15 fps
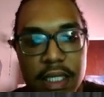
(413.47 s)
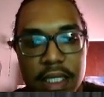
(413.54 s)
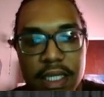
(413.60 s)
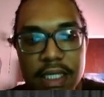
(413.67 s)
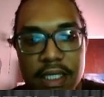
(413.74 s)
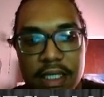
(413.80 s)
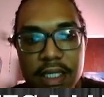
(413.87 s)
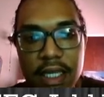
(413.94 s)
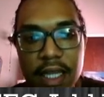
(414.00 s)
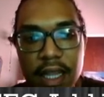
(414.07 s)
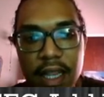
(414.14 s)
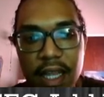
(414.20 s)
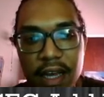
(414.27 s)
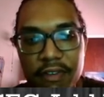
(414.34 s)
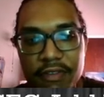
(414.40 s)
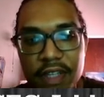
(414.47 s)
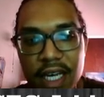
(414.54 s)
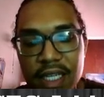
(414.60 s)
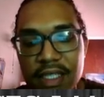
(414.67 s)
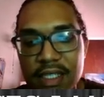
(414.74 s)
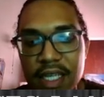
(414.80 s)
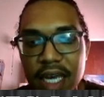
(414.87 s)
this left
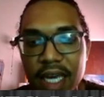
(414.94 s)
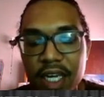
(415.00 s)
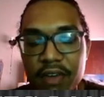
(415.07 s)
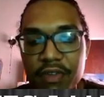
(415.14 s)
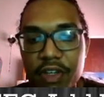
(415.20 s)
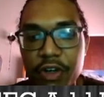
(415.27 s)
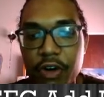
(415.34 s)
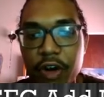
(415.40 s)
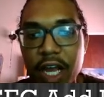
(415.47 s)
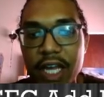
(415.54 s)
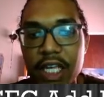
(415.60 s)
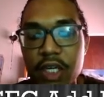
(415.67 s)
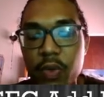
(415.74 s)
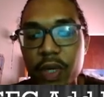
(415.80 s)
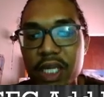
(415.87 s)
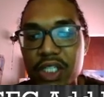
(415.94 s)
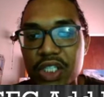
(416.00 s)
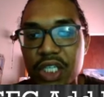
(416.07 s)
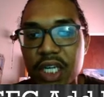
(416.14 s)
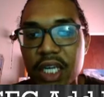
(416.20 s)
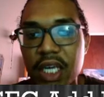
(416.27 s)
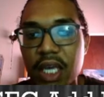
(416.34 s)
hand side of the red
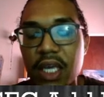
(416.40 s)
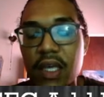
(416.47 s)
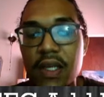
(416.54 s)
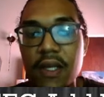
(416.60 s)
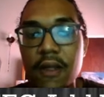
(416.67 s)
equation here.